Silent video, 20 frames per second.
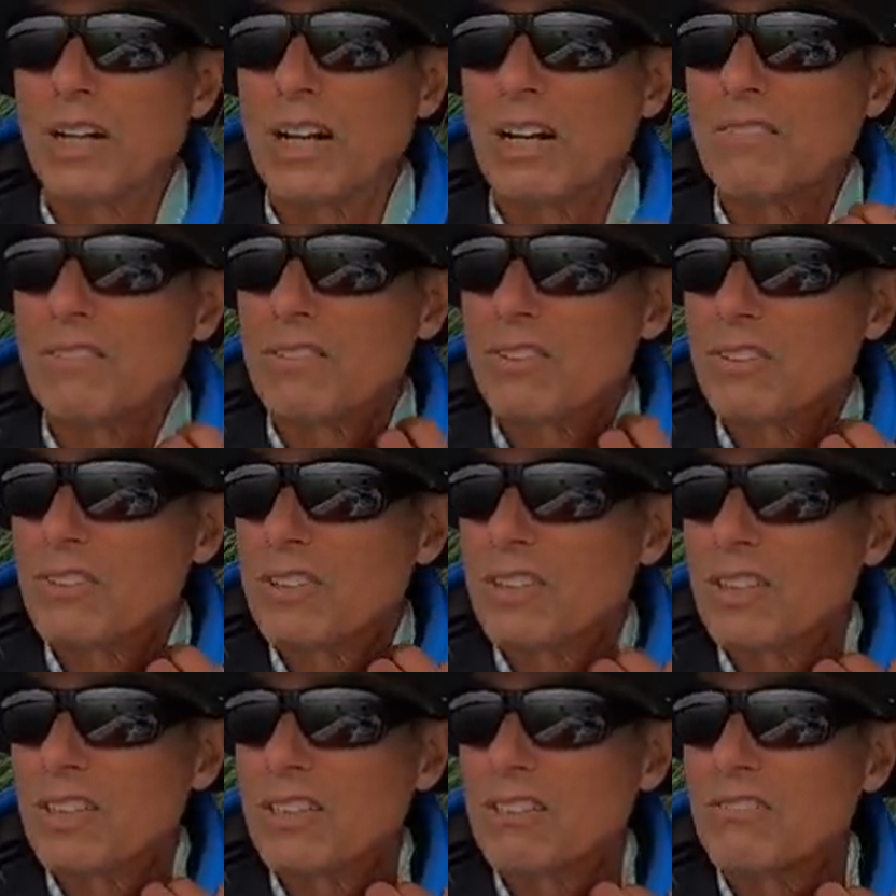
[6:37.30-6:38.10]
I have to
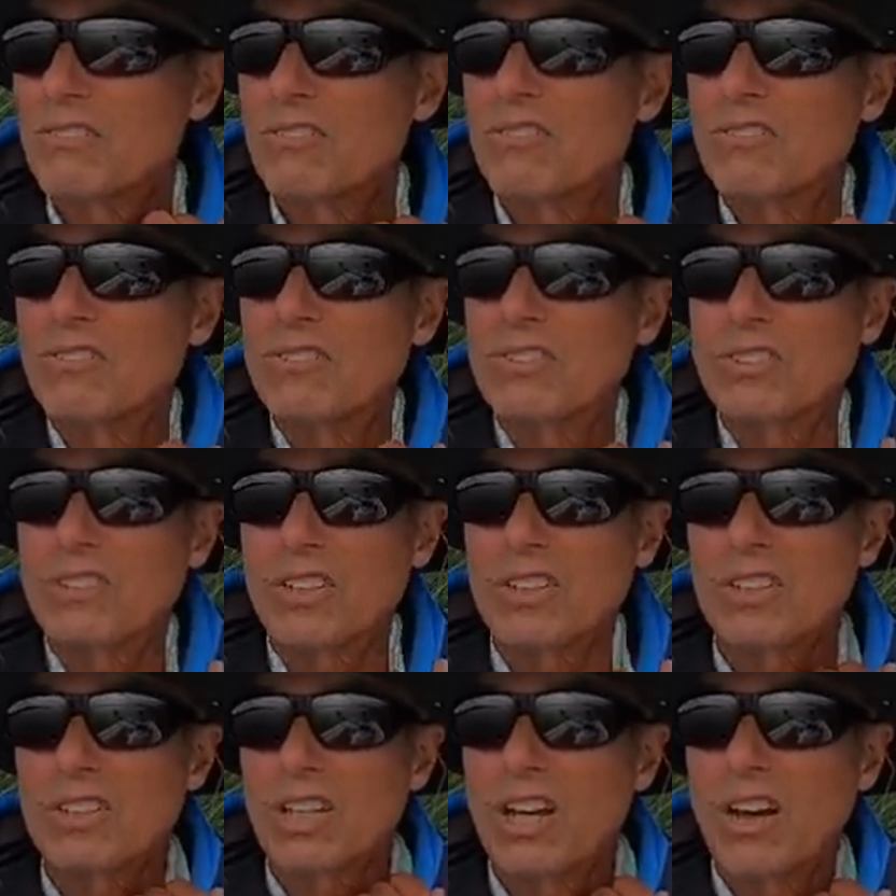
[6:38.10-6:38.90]
leave
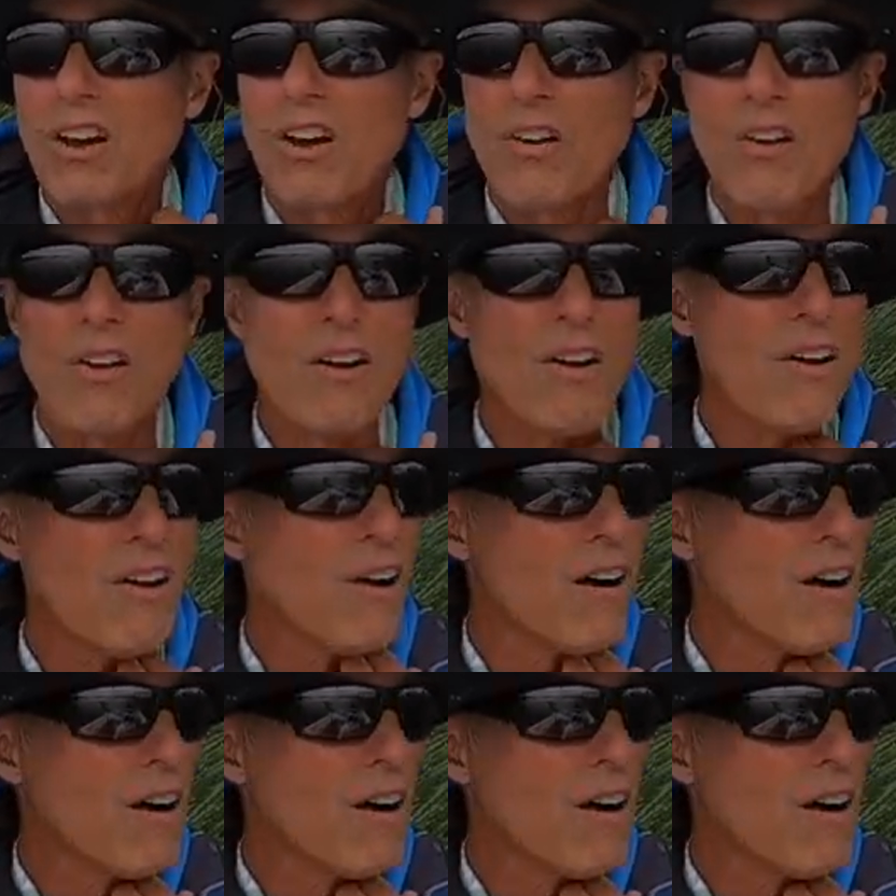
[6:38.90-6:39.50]
sundown.